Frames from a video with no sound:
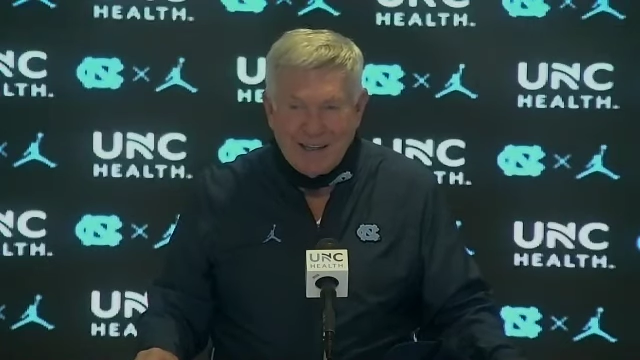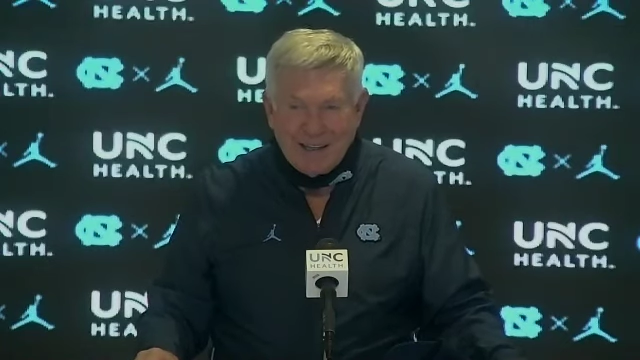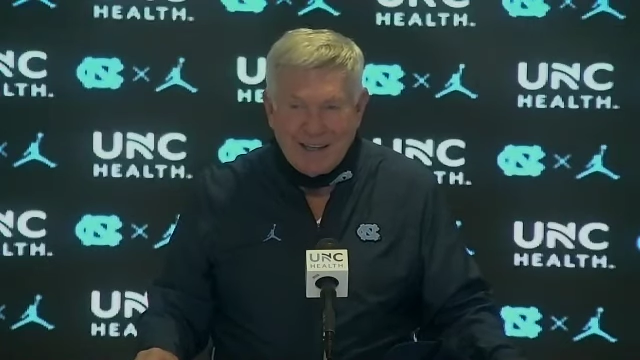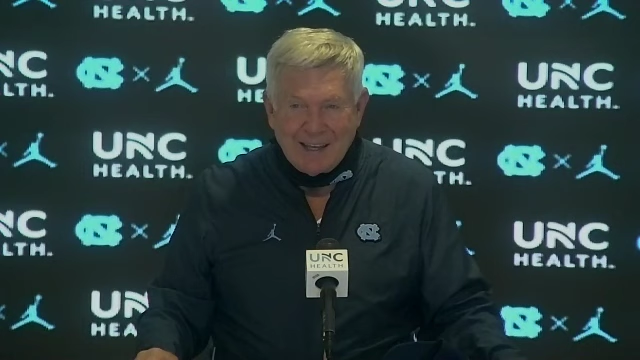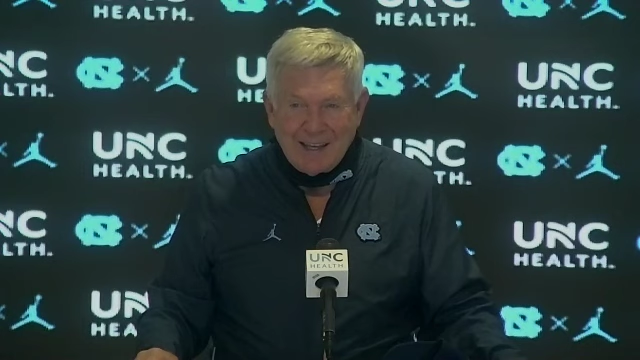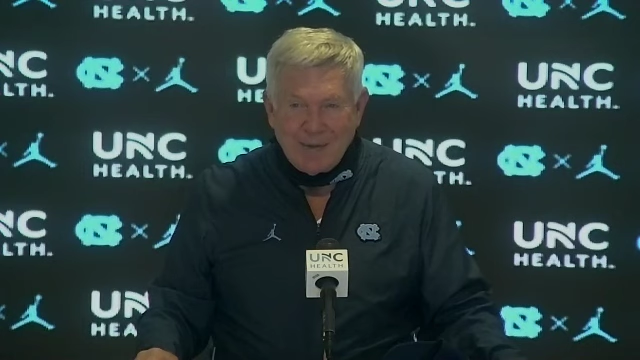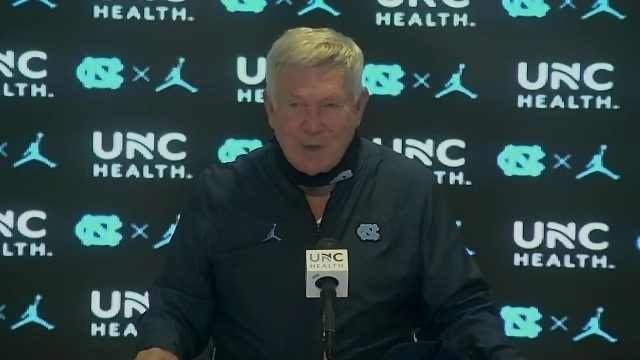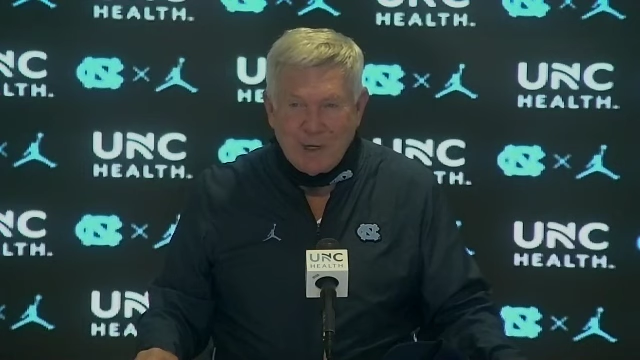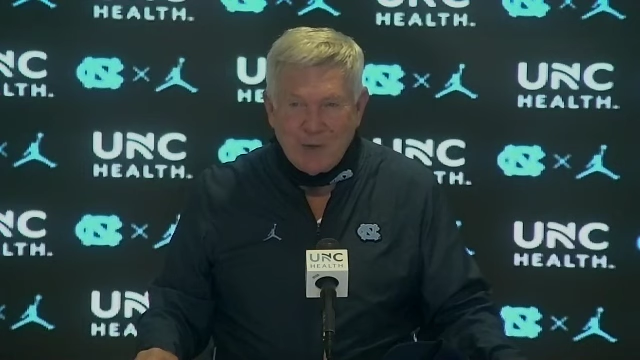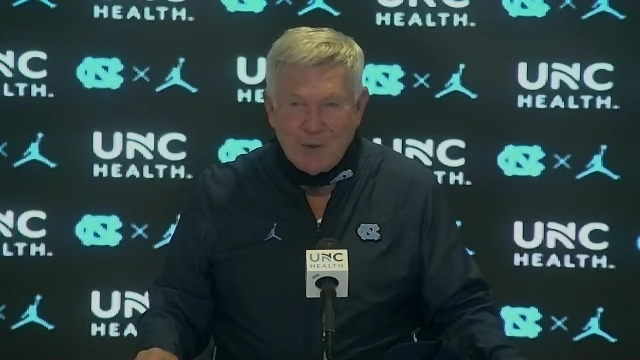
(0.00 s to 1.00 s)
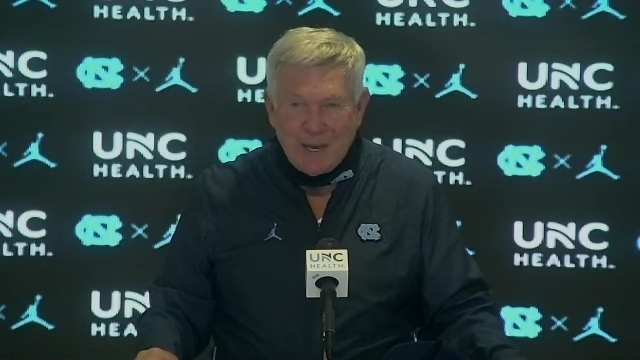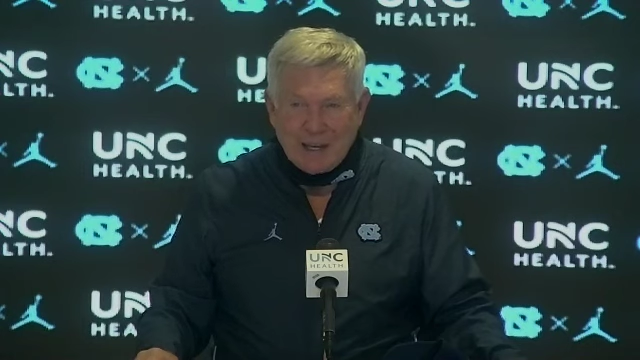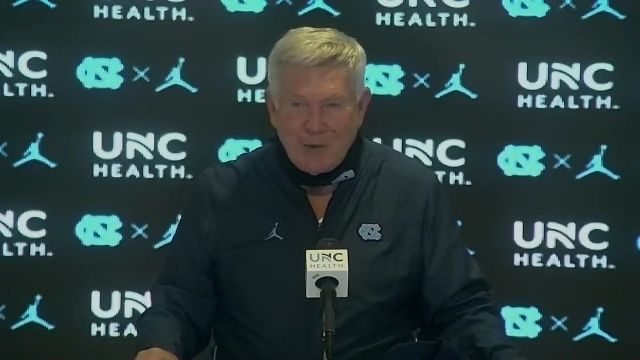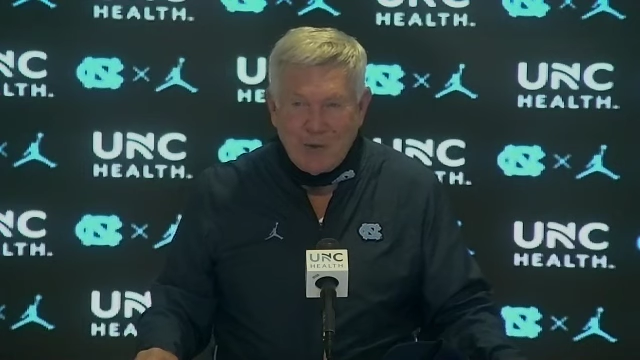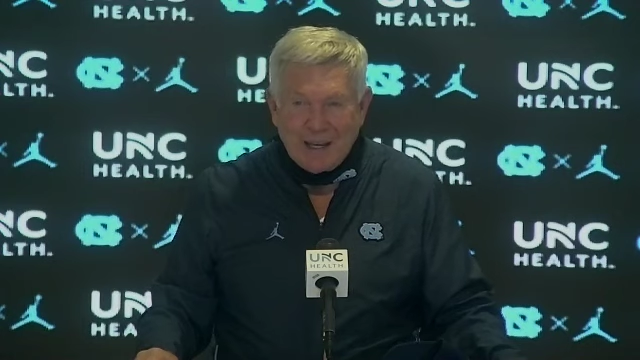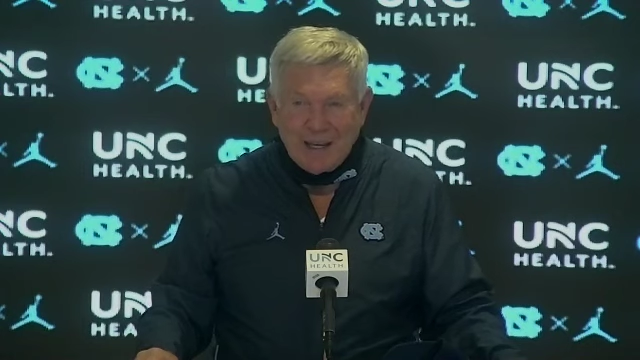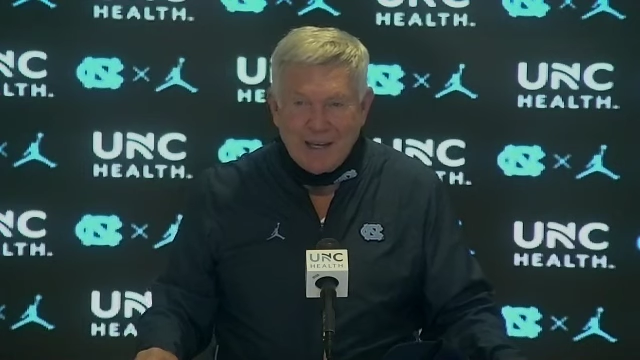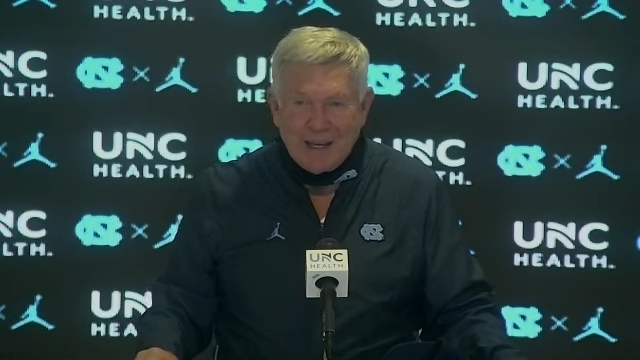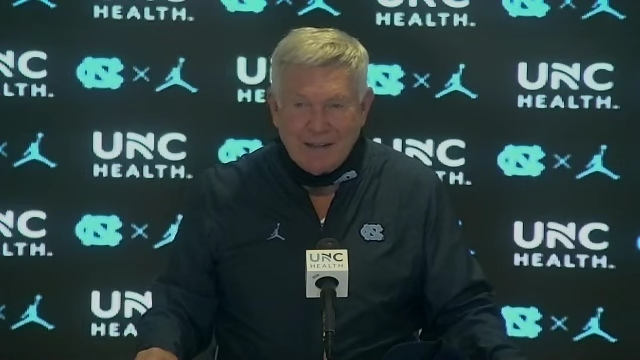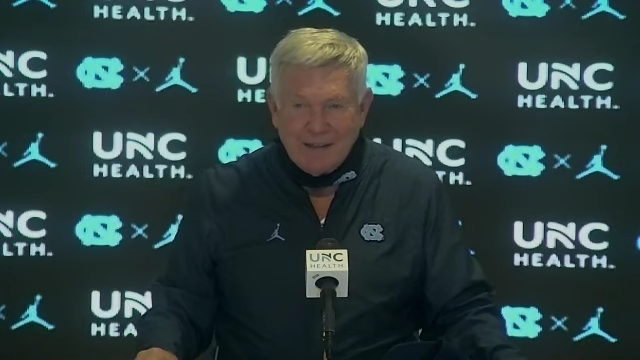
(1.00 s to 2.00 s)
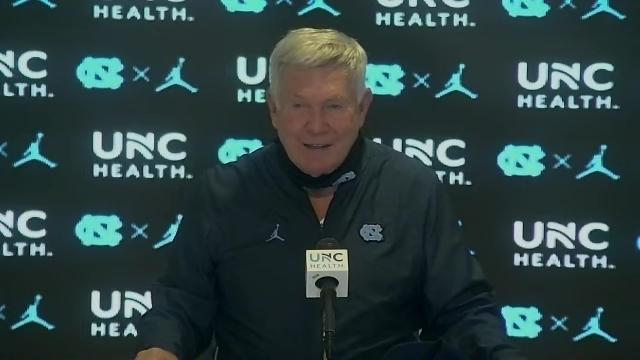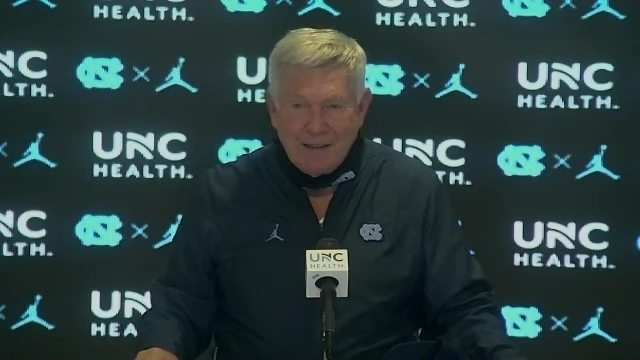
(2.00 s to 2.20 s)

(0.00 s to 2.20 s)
And we knew that going in.